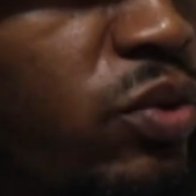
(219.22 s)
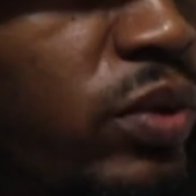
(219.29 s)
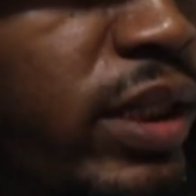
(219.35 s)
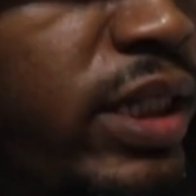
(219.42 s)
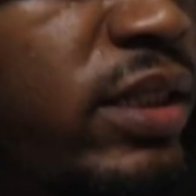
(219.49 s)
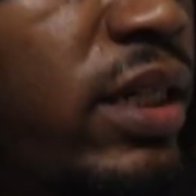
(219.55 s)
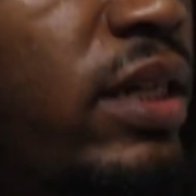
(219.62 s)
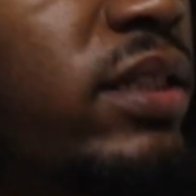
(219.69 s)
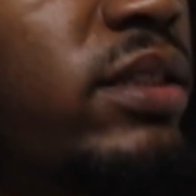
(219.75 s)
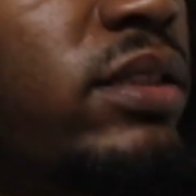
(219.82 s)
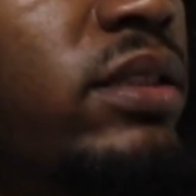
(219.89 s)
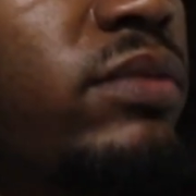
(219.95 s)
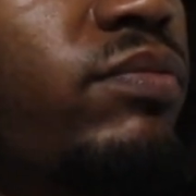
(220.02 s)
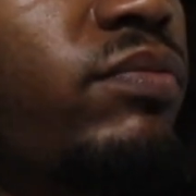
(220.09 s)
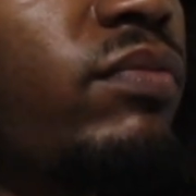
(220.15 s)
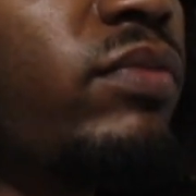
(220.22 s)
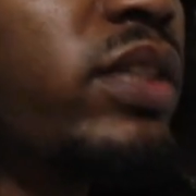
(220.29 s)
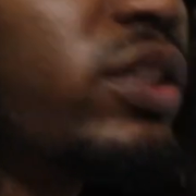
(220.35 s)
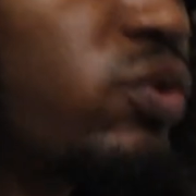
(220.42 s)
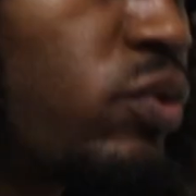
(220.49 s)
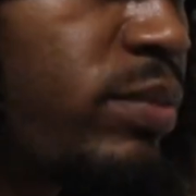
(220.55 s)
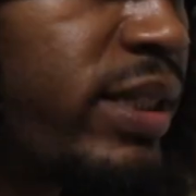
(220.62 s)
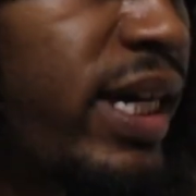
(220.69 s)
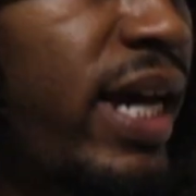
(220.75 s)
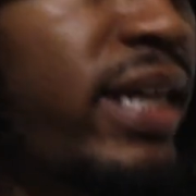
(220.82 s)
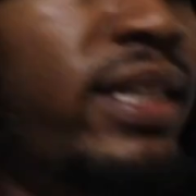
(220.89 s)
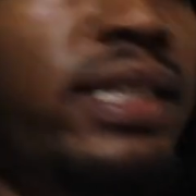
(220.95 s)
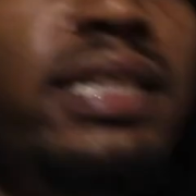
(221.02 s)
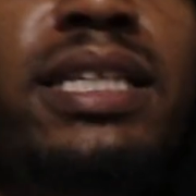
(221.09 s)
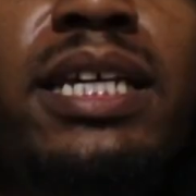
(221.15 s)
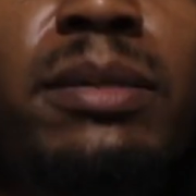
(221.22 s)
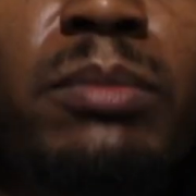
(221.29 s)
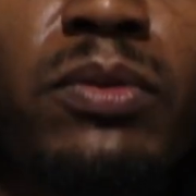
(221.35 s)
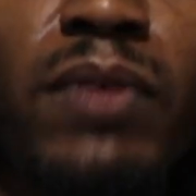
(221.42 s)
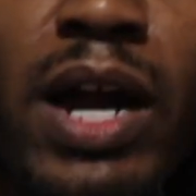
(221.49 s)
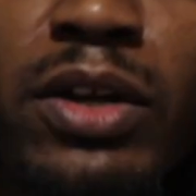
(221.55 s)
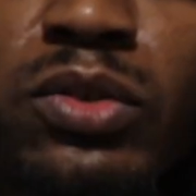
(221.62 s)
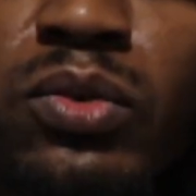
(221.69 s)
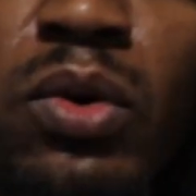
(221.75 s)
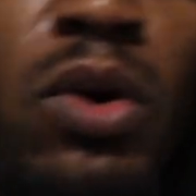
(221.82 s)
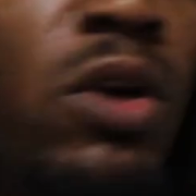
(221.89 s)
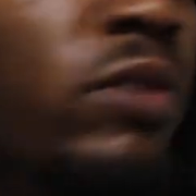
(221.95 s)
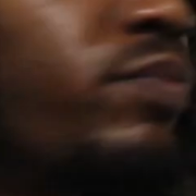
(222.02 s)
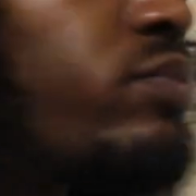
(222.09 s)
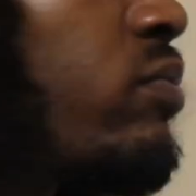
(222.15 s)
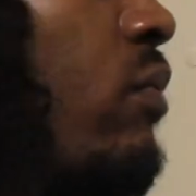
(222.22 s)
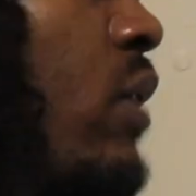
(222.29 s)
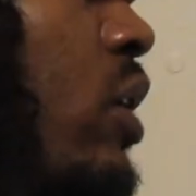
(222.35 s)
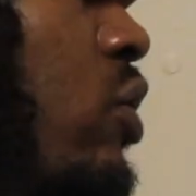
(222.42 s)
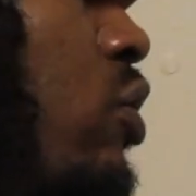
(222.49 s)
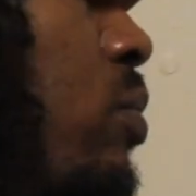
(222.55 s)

relate to others, this would be kind of the theme of how you are. You're